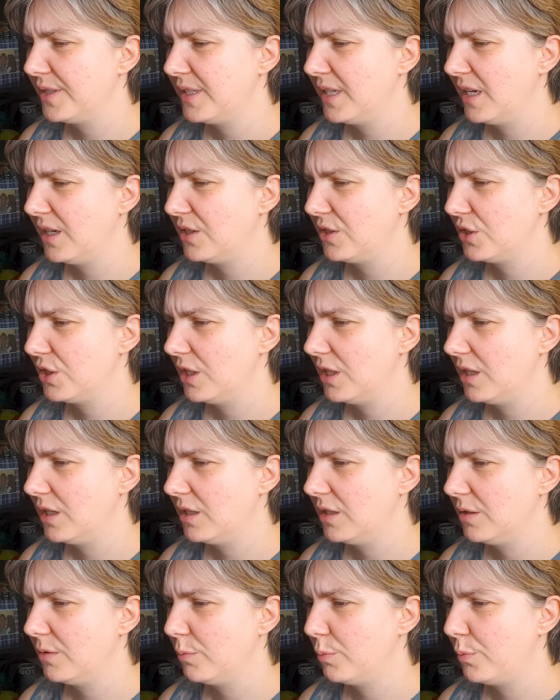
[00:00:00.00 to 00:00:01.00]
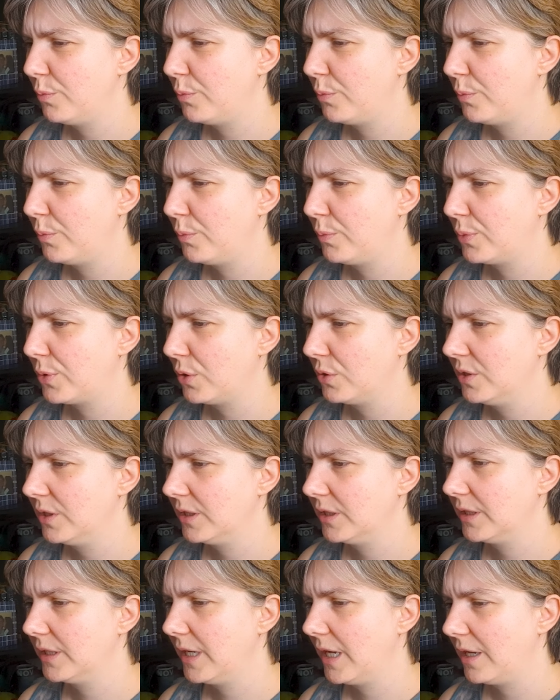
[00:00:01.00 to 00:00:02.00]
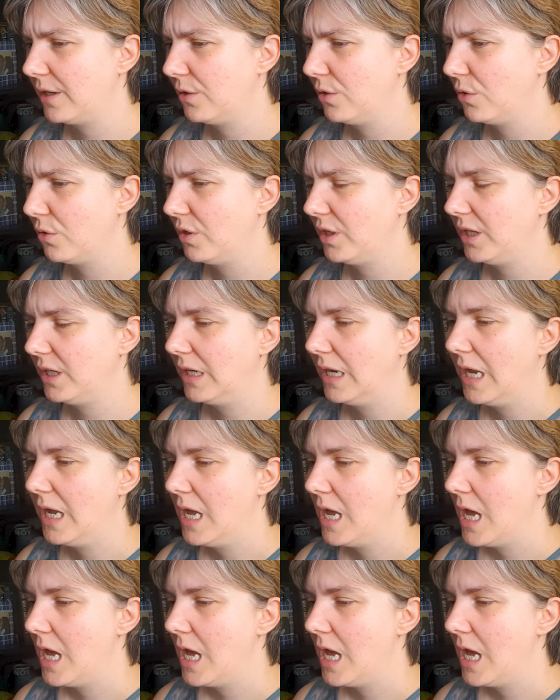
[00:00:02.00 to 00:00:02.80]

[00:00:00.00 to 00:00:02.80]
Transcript: section, product category.